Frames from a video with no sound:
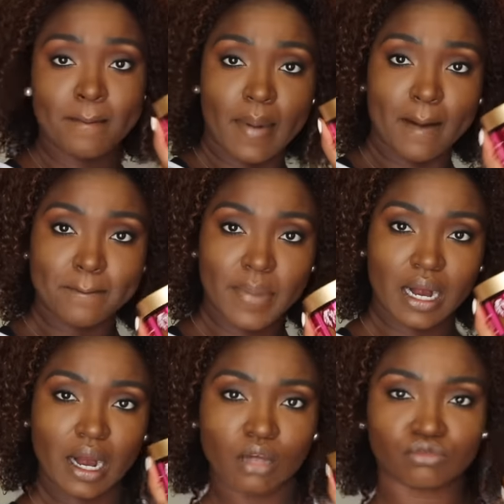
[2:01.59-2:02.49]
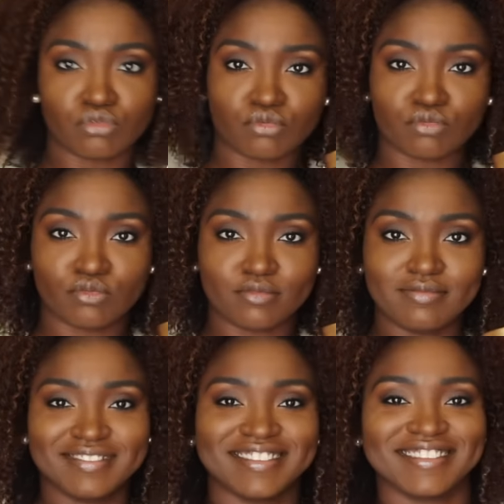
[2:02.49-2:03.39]
My hair was nice.
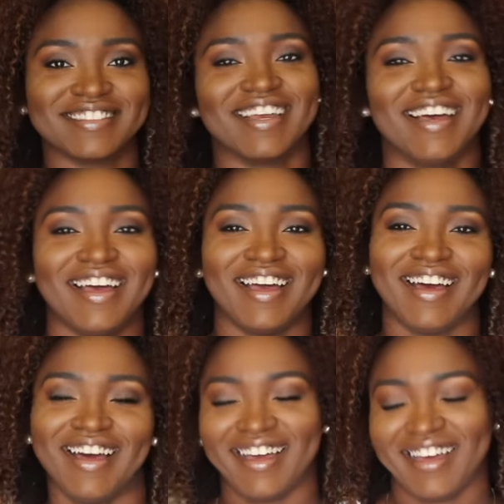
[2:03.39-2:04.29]
Then, after being